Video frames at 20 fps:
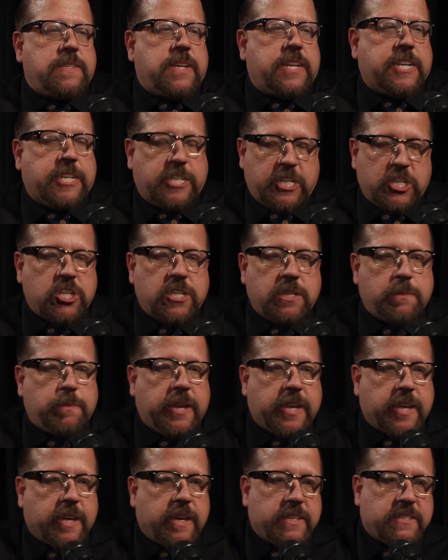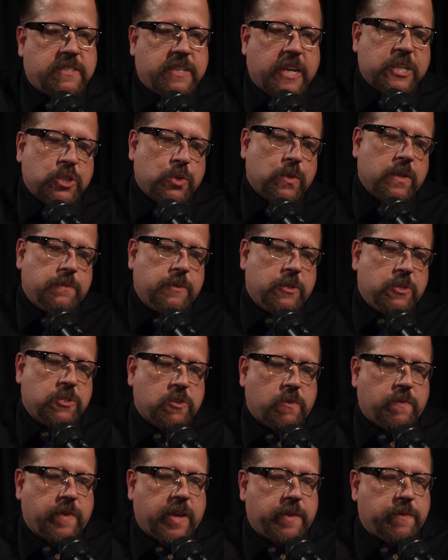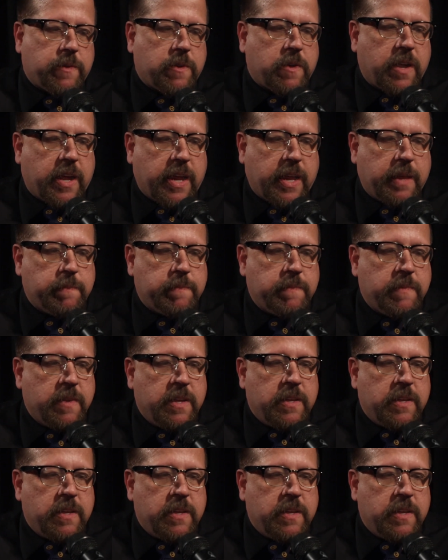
in addition to being a sexual abuse survivor, I